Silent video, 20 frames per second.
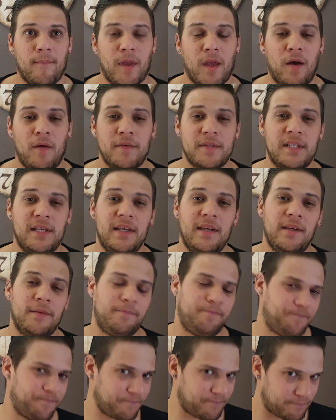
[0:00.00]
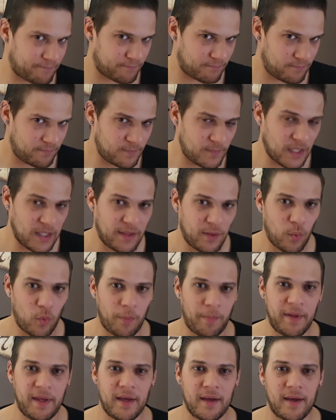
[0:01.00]
Obviously, there
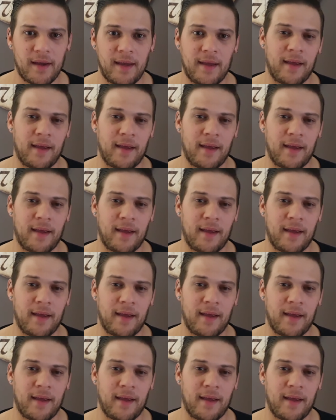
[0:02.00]
will be